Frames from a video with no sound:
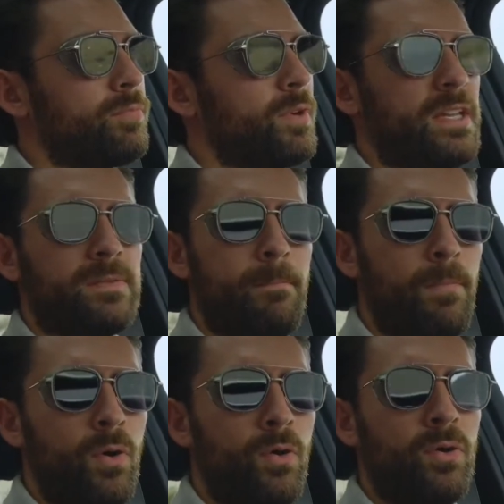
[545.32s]
brings
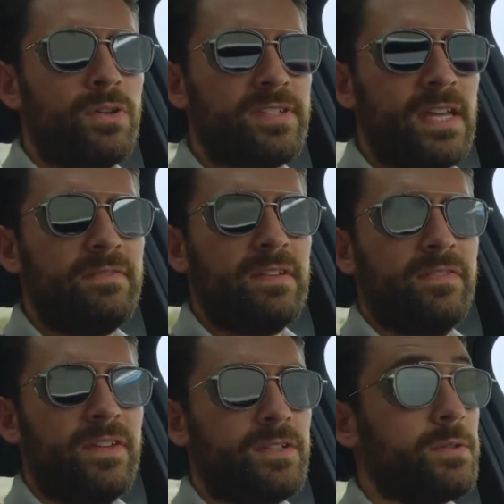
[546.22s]
more safety
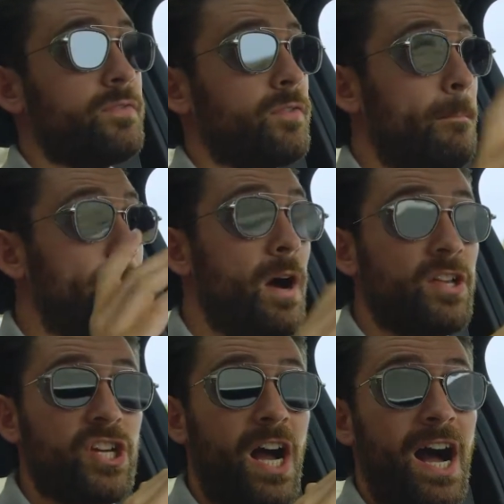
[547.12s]
features from
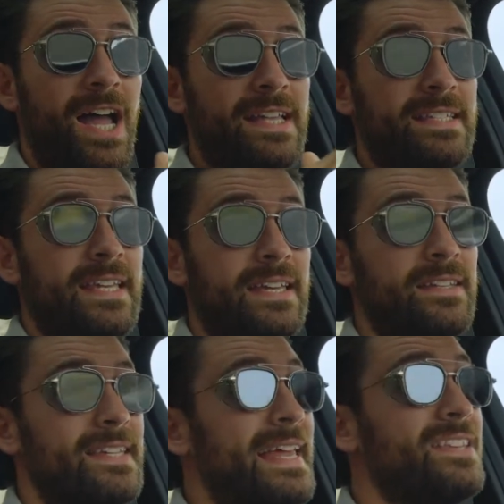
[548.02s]
much higher
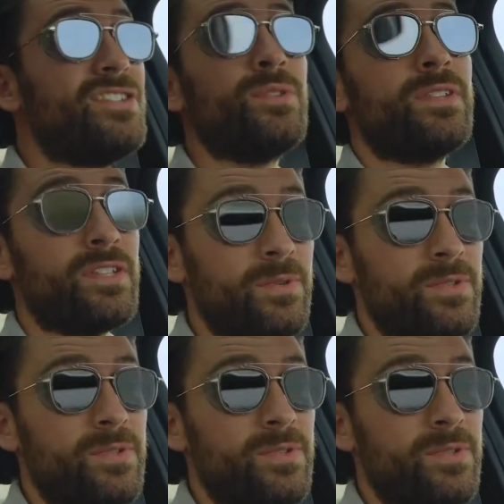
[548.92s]
tiers into the new